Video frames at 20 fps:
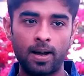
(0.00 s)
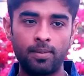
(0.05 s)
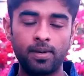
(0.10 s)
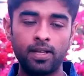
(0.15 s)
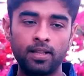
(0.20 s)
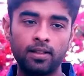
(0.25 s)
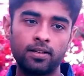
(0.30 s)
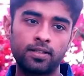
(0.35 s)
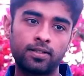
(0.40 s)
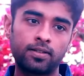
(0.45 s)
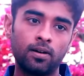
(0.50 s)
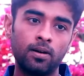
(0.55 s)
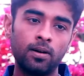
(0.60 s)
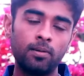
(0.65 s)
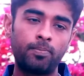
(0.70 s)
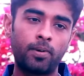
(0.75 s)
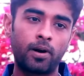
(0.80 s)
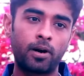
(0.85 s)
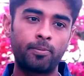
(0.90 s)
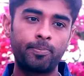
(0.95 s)
I mean, the sole
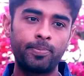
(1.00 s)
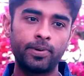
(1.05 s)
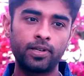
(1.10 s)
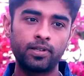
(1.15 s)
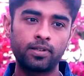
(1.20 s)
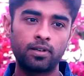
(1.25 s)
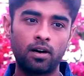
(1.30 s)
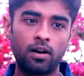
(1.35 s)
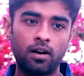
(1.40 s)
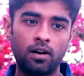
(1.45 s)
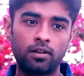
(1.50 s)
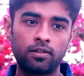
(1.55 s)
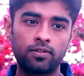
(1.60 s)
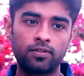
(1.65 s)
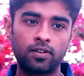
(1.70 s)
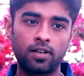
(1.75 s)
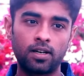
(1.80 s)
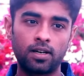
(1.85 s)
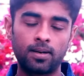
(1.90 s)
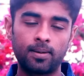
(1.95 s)
purpose
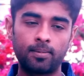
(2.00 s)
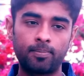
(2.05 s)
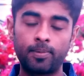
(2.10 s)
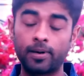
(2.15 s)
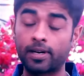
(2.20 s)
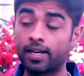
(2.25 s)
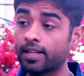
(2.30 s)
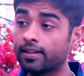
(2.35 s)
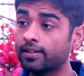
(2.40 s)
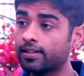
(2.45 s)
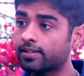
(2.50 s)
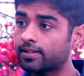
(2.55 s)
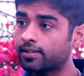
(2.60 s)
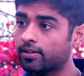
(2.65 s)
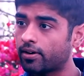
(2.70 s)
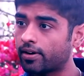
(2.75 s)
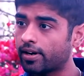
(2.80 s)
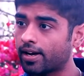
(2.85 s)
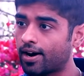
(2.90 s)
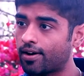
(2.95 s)
of putting the
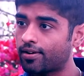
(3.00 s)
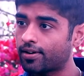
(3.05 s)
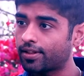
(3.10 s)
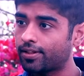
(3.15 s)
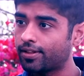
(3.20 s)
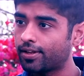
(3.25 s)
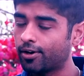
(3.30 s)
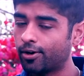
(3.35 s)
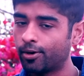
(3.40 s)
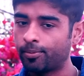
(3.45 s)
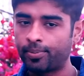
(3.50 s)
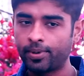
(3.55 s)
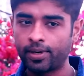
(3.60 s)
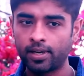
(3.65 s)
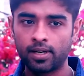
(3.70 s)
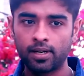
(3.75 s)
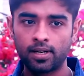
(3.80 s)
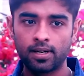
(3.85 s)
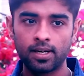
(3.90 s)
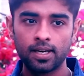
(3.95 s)
story out in the
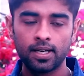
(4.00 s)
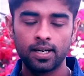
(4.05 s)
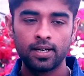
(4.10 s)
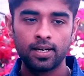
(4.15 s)
open